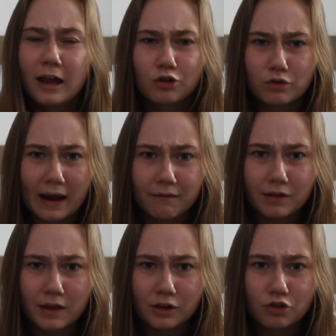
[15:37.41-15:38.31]

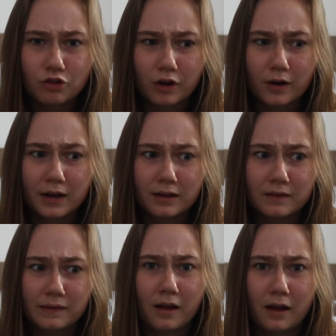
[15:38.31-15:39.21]
travel
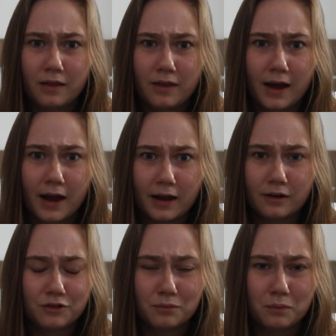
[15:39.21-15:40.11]
insurance
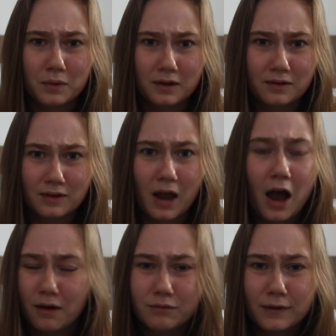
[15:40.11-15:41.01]
that would
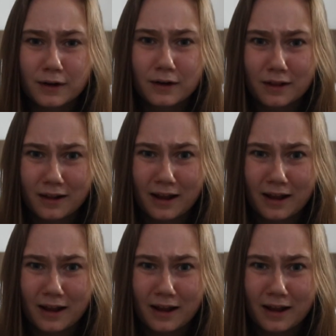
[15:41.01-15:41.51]
cover